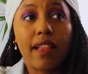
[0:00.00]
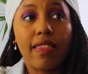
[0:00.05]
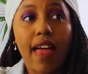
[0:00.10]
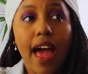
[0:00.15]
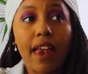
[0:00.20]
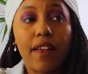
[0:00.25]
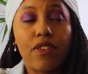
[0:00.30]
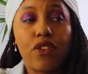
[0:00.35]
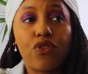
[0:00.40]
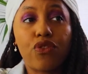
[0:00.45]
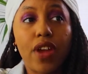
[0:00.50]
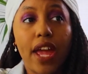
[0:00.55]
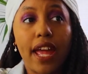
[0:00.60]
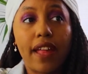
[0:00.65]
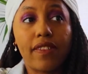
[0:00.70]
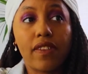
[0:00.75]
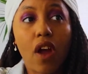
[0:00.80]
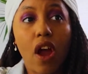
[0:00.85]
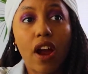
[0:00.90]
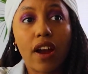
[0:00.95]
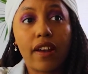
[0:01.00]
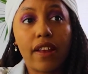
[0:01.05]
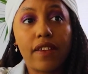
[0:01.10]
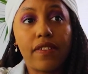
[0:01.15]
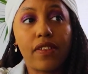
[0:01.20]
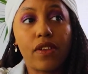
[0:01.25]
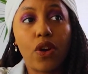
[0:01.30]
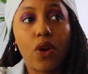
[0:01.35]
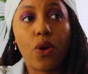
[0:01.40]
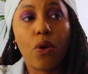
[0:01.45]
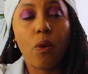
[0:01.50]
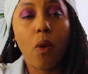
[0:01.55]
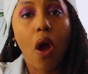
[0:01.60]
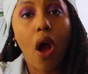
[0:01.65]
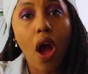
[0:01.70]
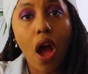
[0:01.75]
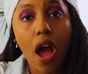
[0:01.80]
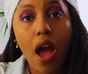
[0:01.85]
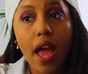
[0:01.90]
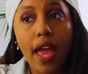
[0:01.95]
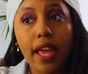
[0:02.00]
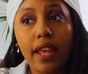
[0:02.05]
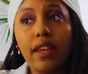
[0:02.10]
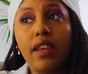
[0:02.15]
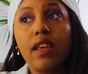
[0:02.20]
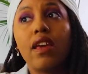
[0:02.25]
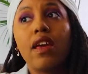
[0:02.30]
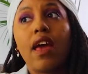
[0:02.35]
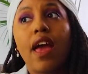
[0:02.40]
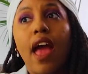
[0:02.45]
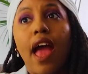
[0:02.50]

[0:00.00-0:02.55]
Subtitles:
a lot of the trance artists go on.